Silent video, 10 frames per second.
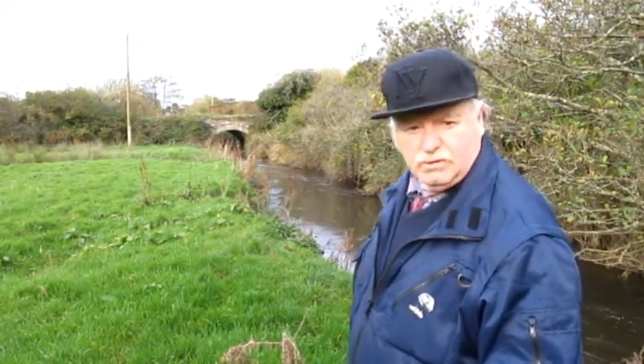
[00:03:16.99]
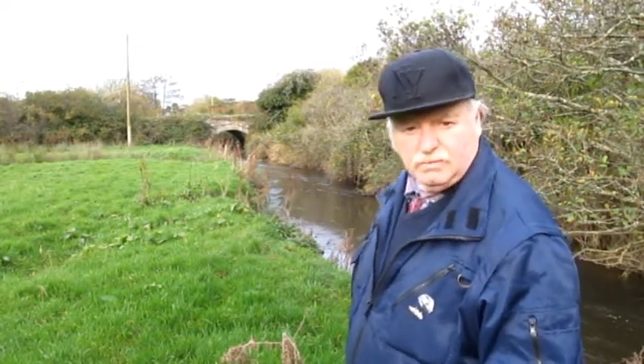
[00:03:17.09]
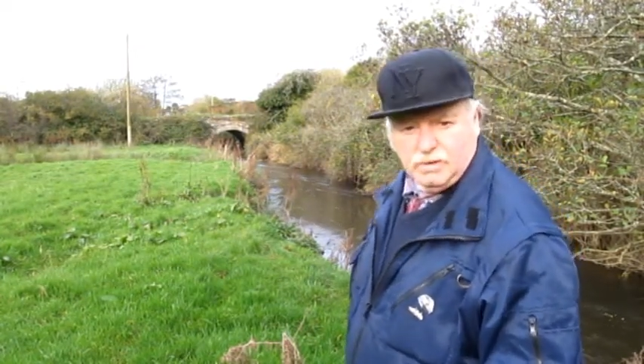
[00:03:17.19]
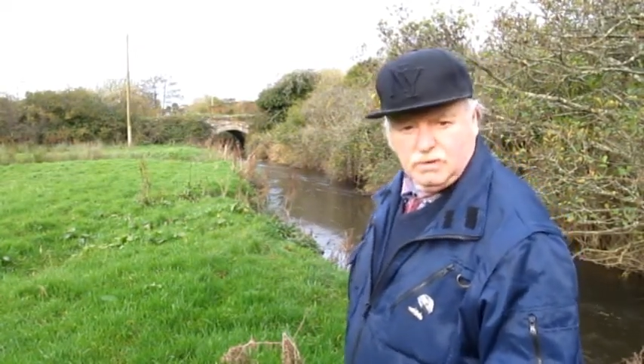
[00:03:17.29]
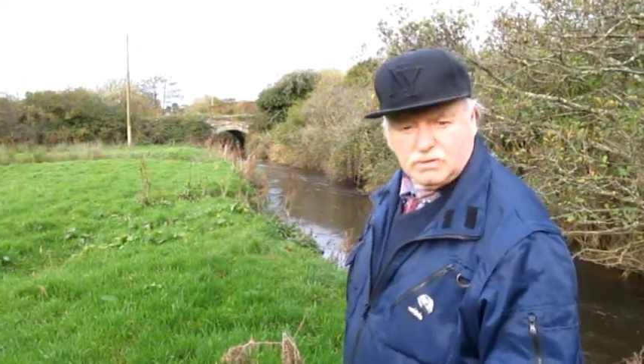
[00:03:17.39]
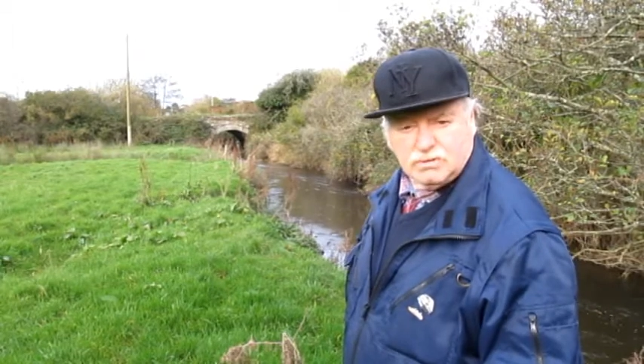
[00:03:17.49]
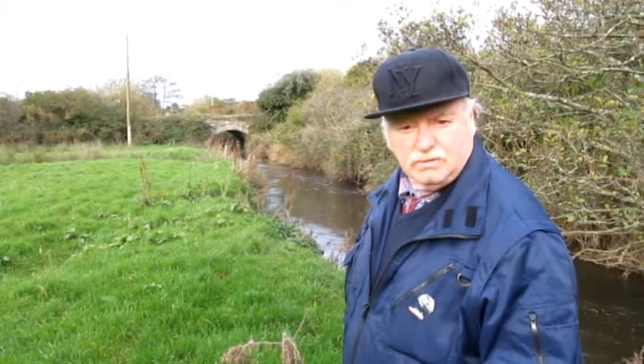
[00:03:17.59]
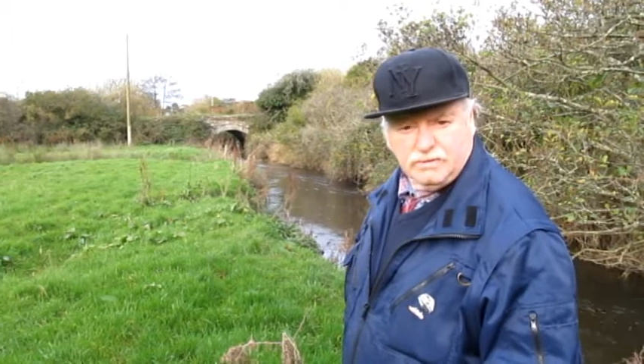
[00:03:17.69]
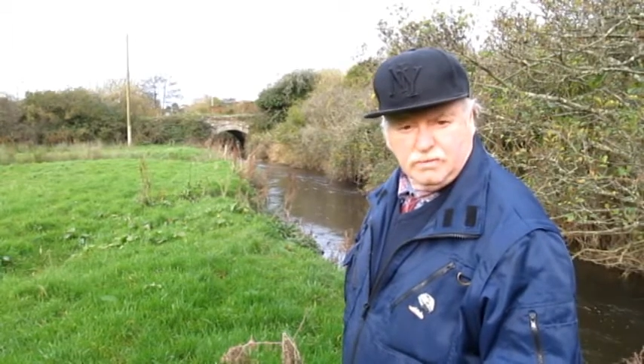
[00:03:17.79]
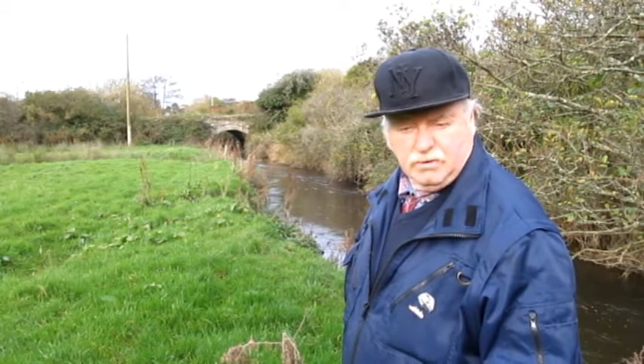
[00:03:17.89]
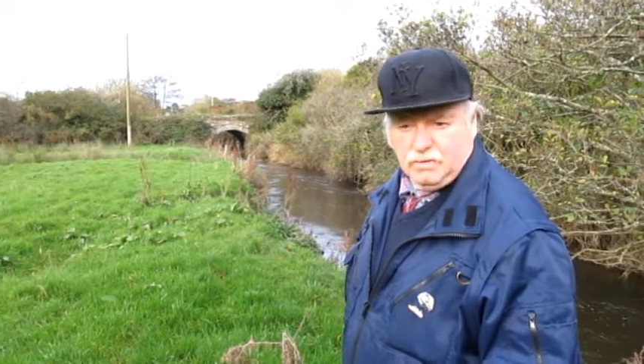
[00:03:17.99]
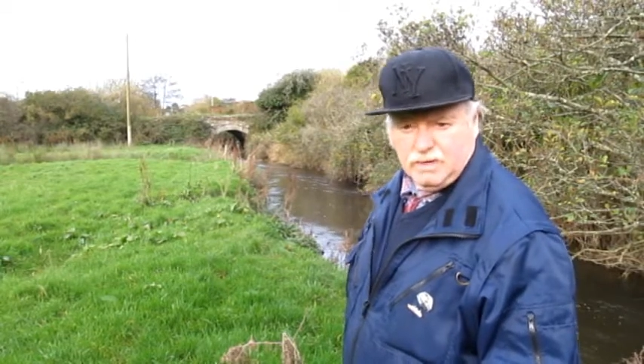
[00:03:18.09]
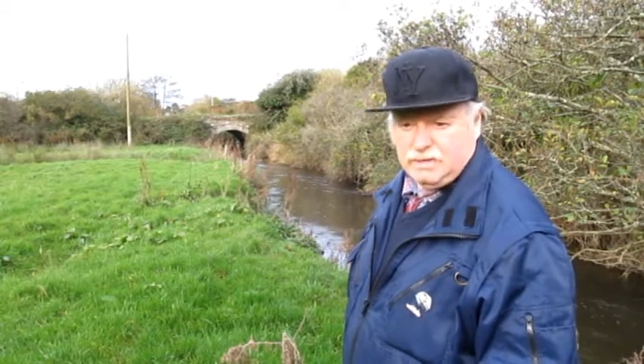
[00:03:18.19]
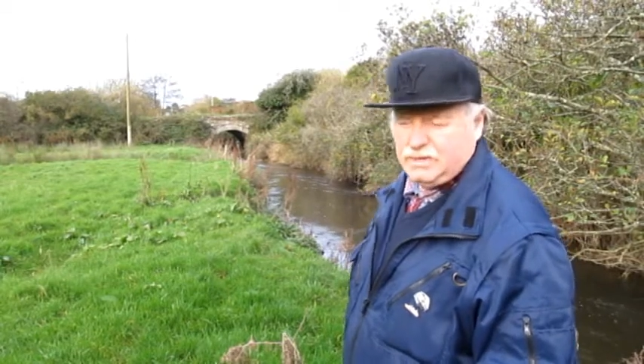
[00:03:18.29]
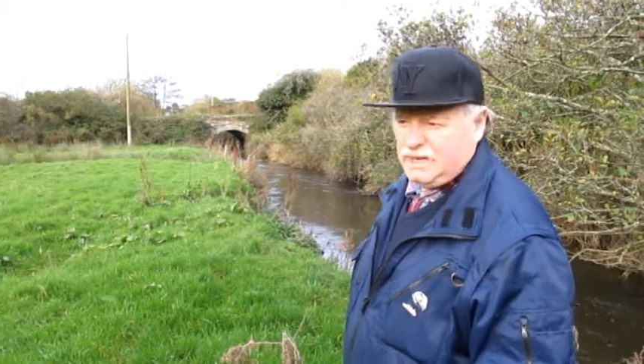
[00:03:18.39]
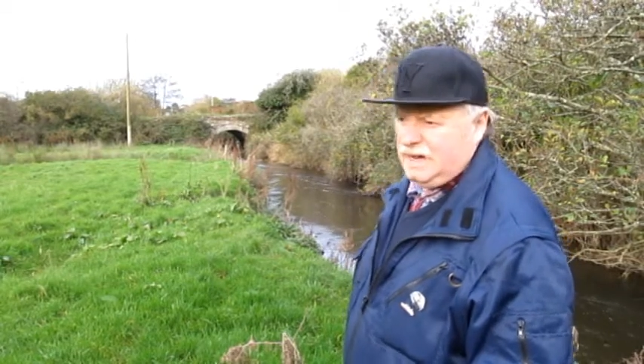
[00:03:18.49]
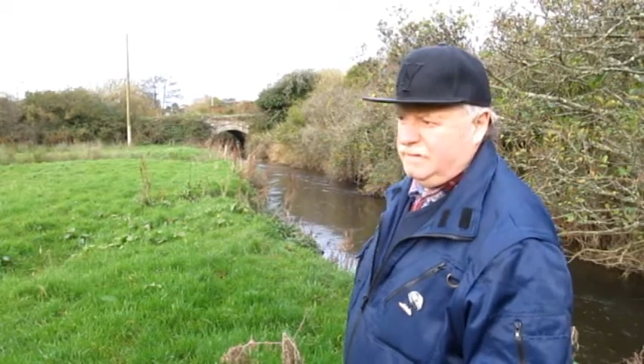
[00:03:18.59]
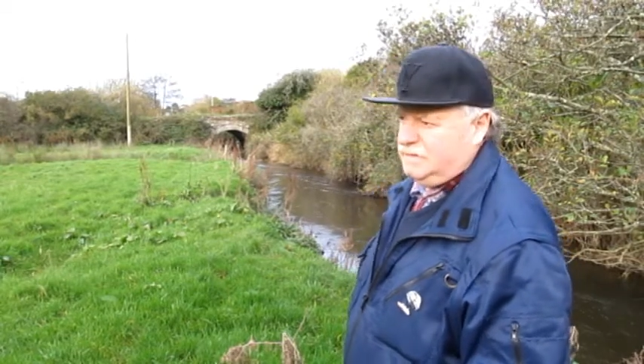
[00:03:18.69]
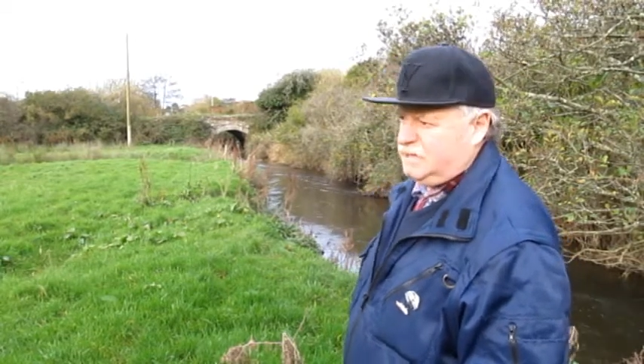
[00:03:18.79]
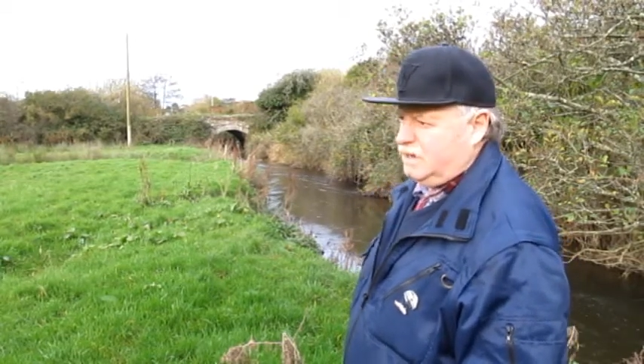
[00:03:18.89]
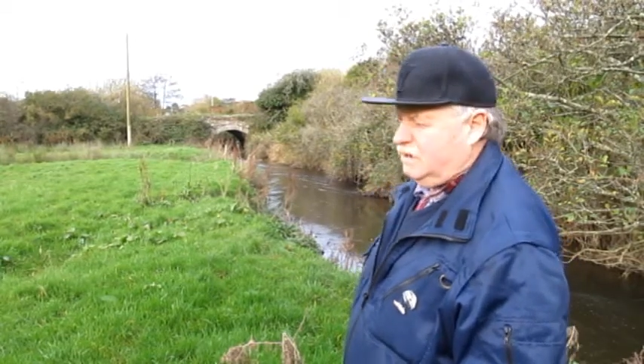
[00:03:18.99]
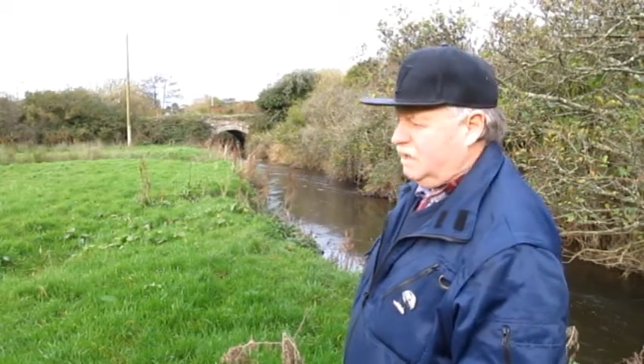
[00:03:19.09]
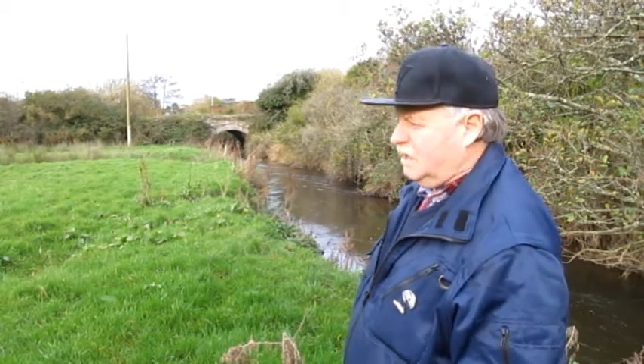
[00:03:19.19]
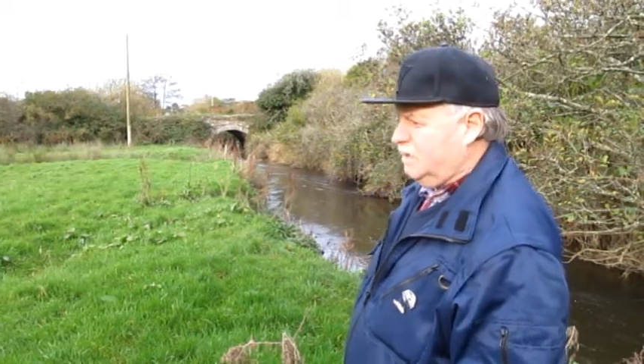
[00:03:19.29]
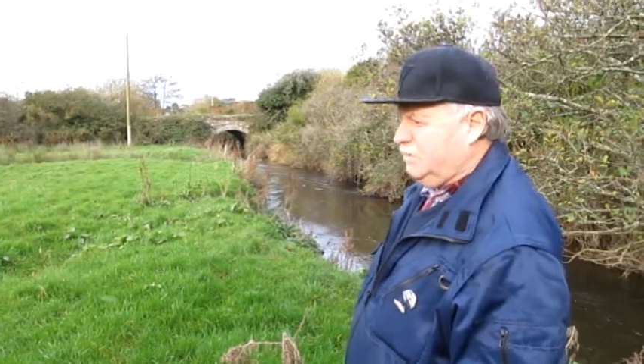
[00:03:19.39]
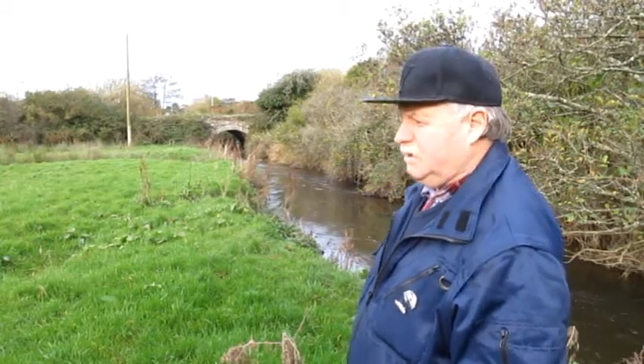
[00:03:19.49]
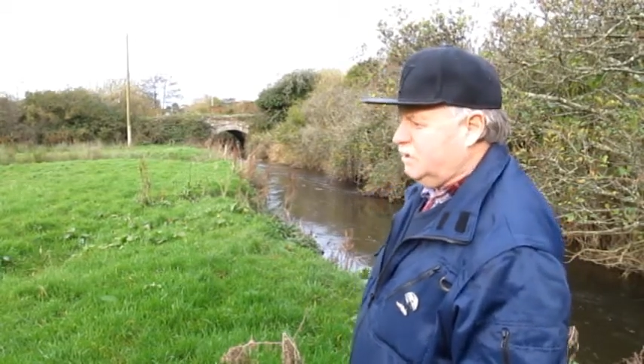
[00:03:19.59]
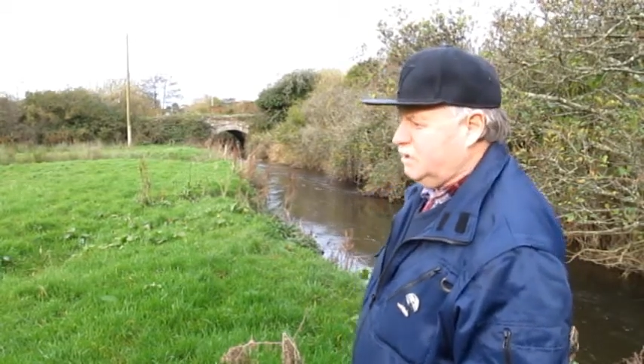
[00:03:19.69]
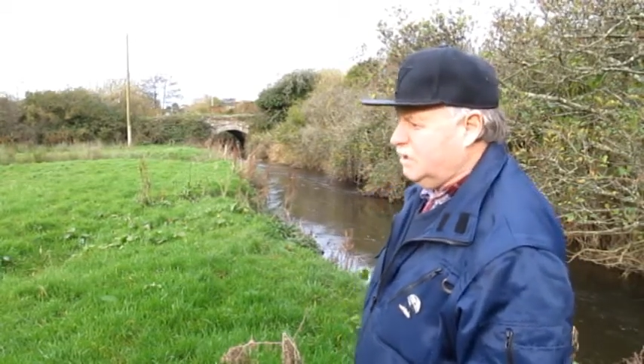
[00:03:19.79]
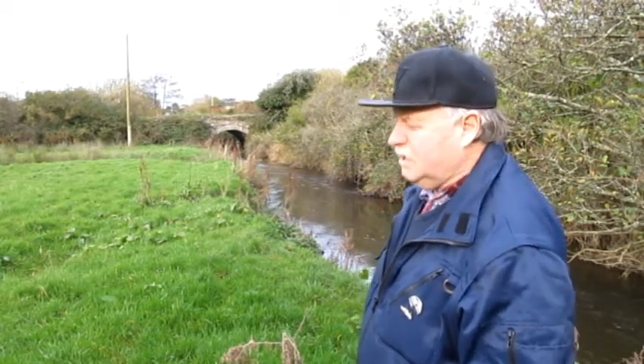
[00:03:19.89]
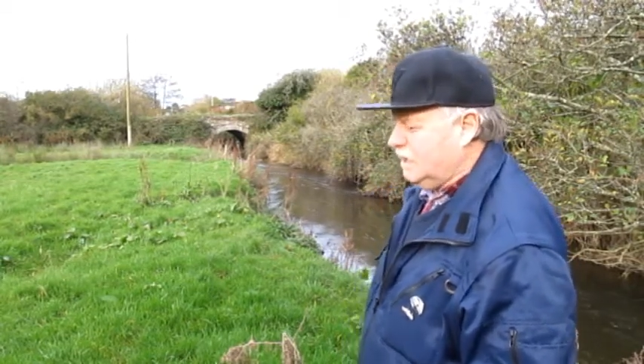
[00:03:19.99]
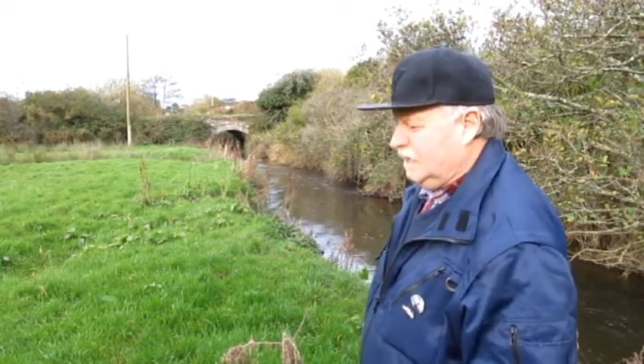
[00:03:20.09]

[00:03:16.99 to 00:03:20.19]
the boats over the winter times now like but uh,